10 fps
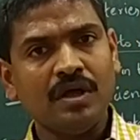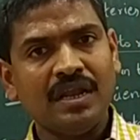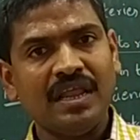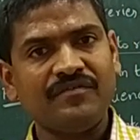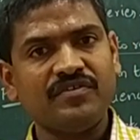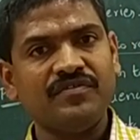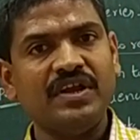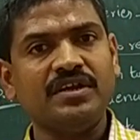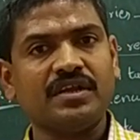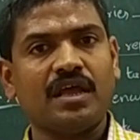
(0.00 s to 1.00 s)
left
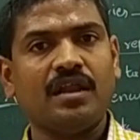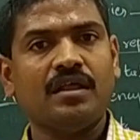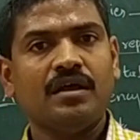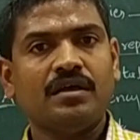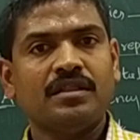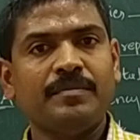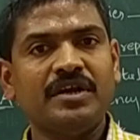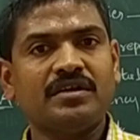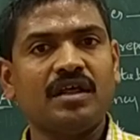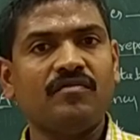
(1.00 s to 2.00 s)
ventricle, the
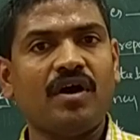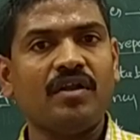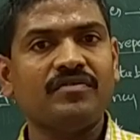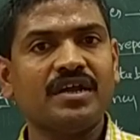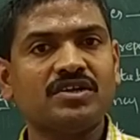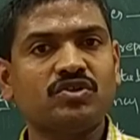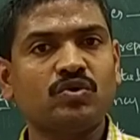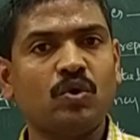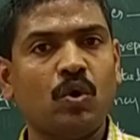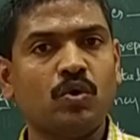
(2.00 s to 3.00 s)
mitral valve
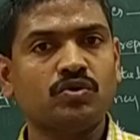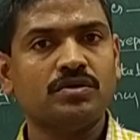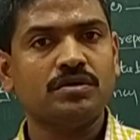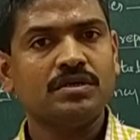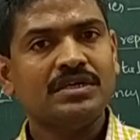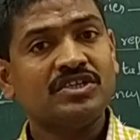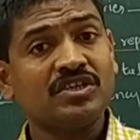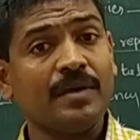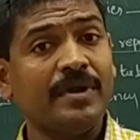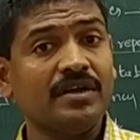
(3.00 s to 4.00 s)
gets closed.
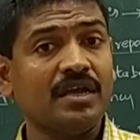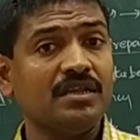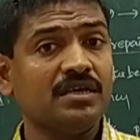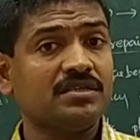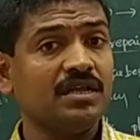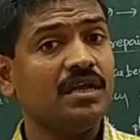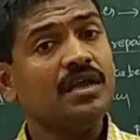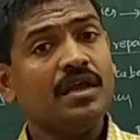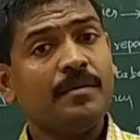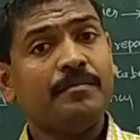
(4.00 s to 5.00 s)

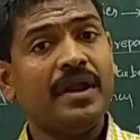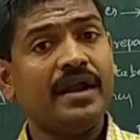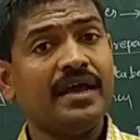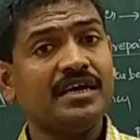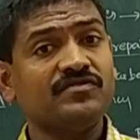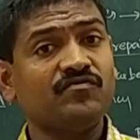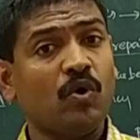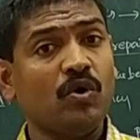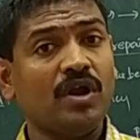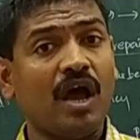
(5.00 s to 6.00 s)
Simultaneously, blood has
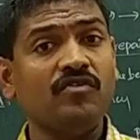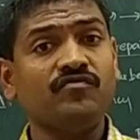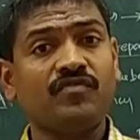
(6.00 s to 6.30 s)
flown down